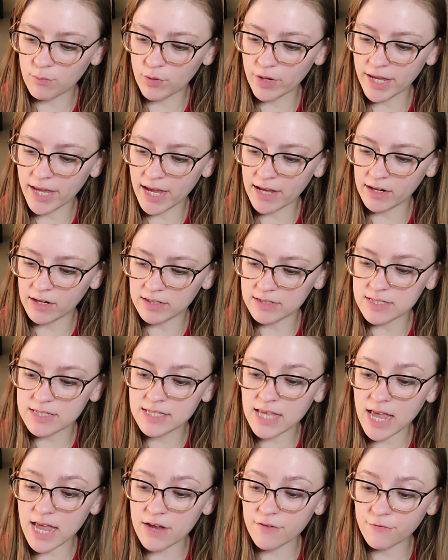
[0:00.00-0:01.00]
we cannot
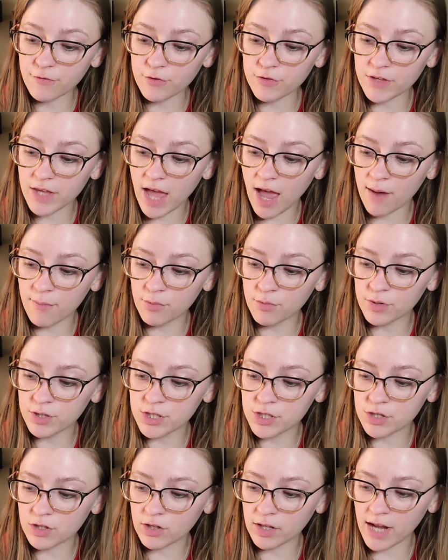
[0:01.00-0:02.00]
say, for the
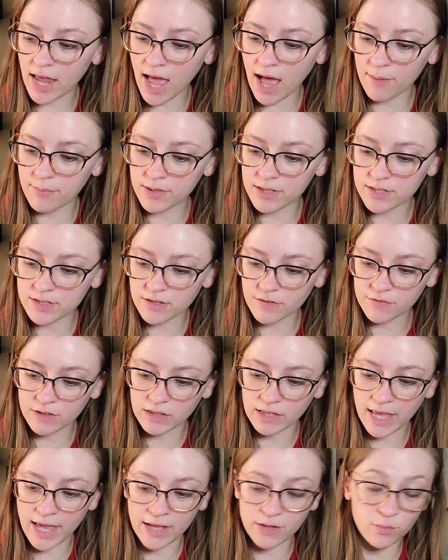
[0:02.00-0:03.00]
aboriginal inhabitants of the
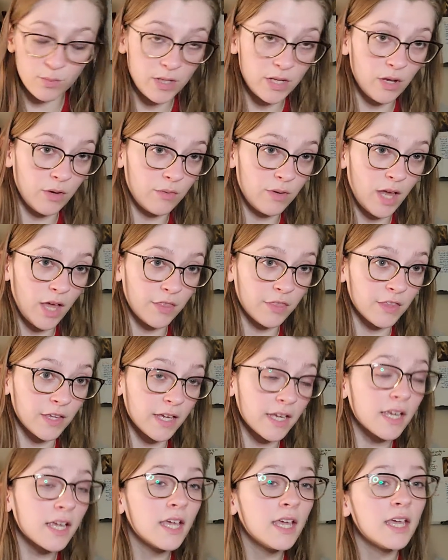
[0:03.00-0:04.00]
land, we know
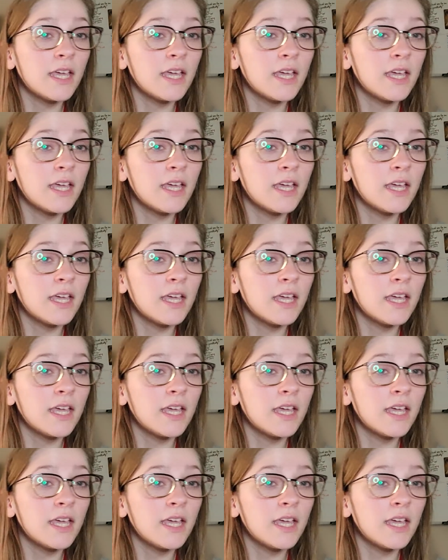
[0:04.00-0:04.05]
nothing.